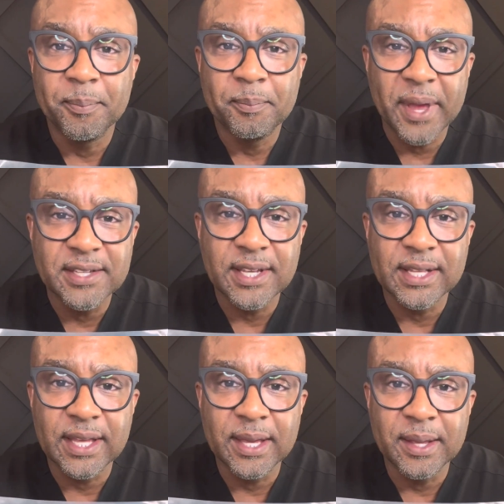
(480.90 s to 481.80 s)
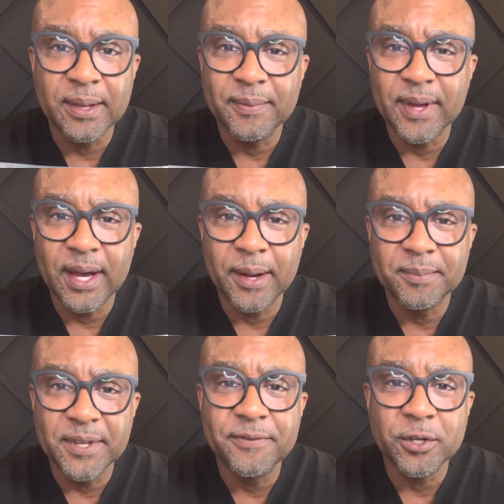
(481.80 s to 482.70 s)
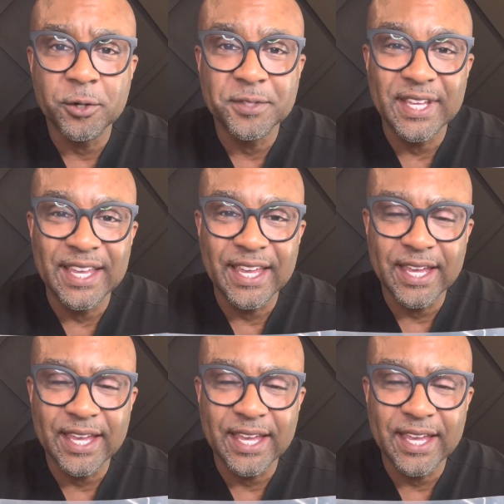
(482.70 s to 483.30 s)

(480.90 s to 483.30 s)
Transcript: basically difficulty